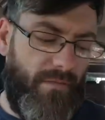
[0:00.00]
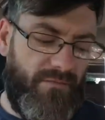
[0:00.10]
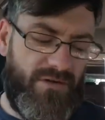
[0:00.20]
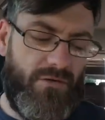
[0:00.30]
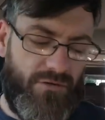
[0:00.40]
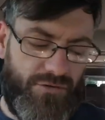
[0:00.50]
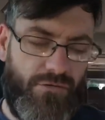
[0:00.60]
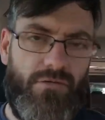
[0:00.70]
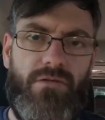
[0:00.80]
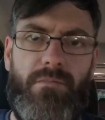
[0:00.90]
I'm just going to show
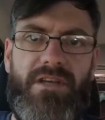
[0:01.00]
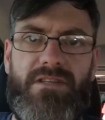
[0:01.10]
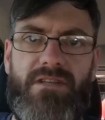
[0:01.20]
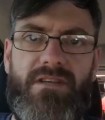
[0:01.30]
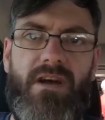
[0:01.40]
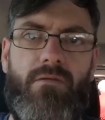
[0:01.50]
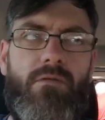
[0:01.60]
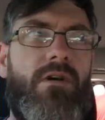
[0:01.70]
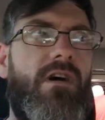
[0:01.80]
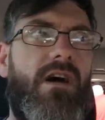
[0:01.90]
you the pieces now
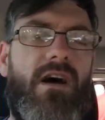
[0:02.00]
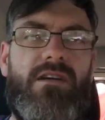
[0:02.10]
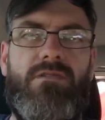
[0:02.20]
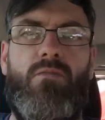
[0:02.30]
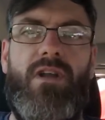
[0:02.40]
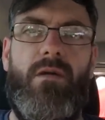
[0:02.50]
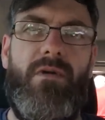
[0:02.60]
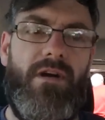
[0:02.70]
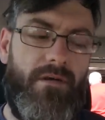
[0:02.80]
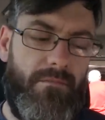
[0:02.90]
as and when I
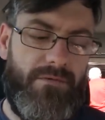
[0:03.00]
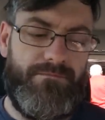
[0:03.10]
buy them.